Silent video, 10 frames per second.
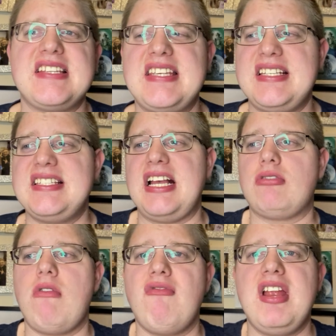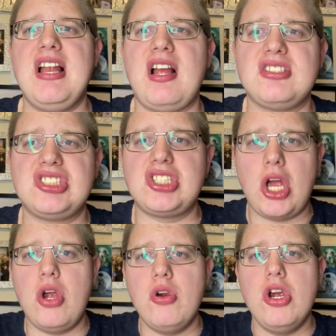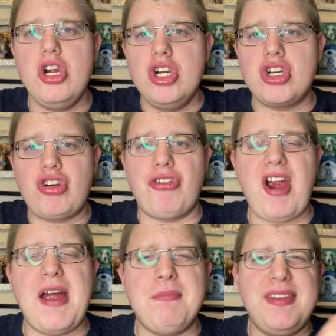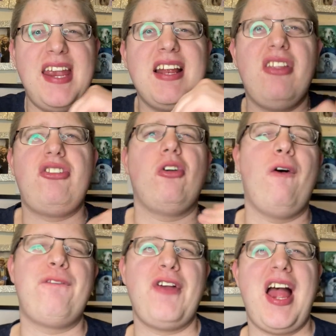The 66 were really like so crammed in and stuff.